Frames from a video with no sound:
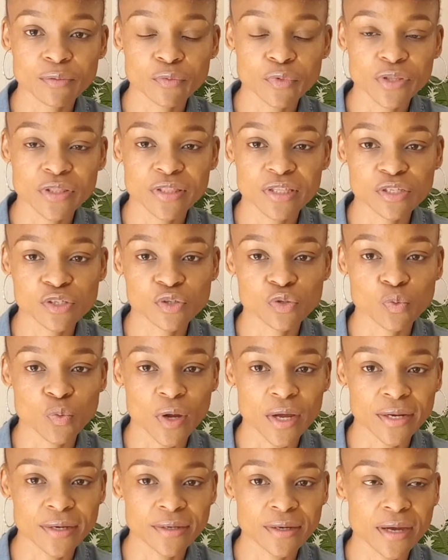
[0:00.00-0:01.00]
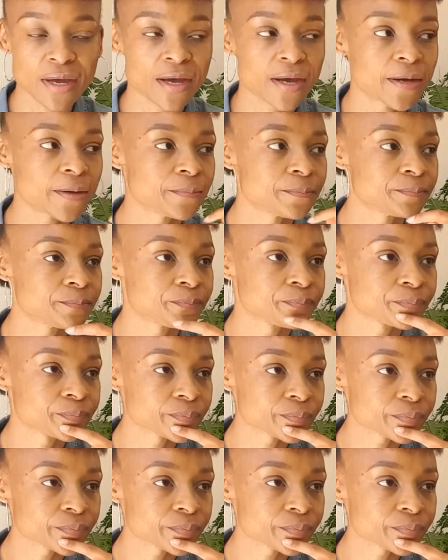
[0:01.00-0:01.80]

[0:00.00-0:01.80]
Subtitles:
with this one.